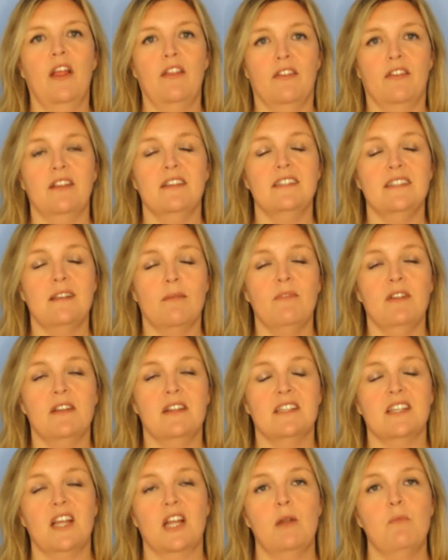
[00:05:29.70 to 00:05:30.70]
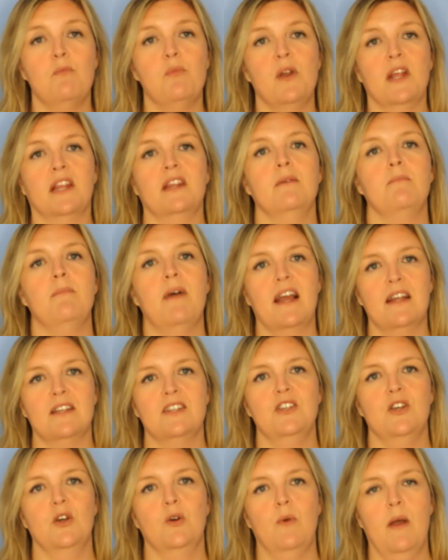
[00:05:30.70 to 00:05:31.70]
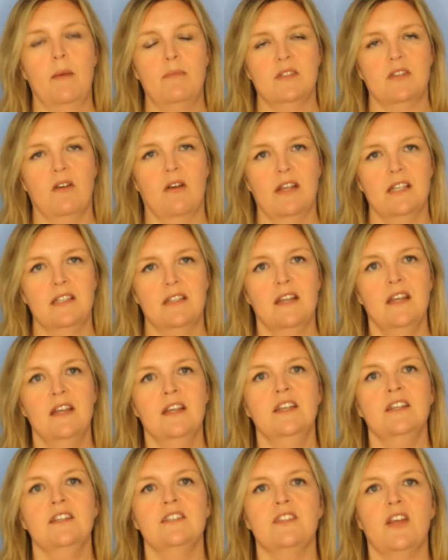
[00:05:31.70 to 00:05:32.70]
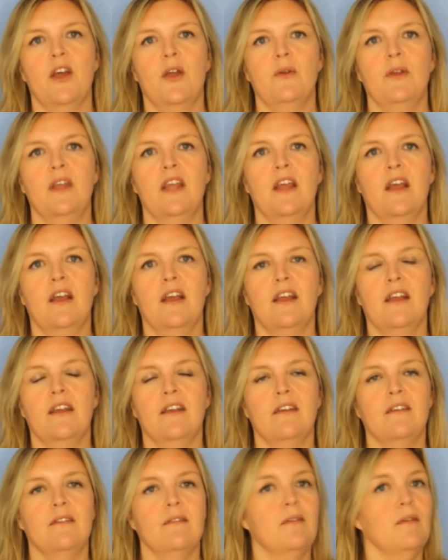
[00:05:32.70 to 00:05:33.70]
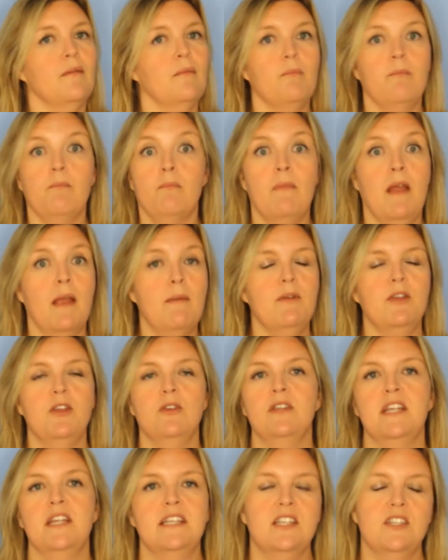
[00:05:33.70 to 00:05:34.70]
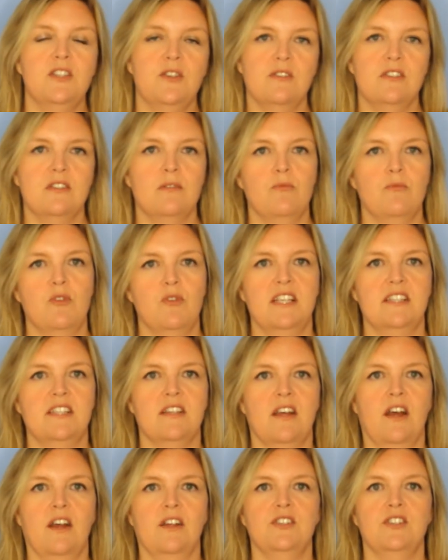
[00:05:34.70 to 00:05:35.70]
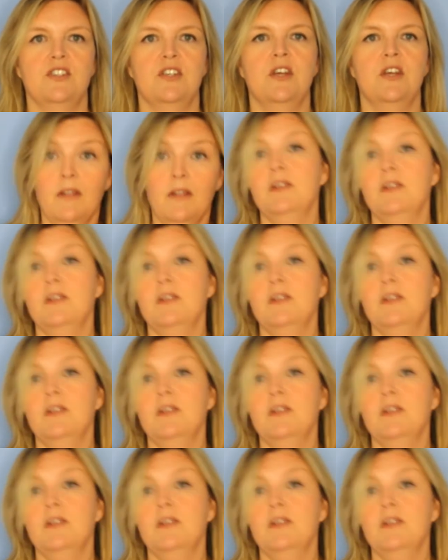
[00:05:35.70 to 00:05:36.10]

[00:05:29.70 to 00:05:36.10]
that's something that's going to bring them back to your website. So maybe you need to do some research.